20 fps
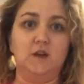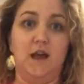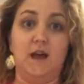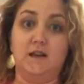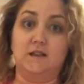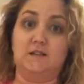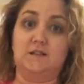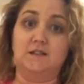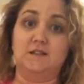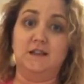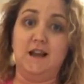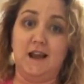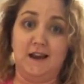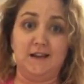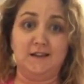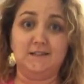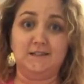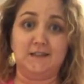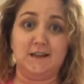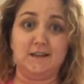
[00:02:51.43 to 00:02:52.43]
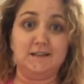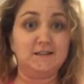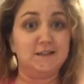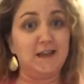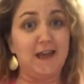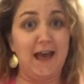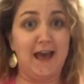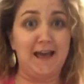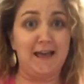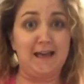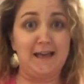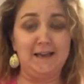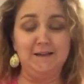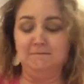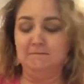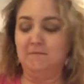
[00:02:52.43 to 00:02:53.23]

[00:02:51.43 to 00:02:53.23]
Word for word: as Nettie says, khaki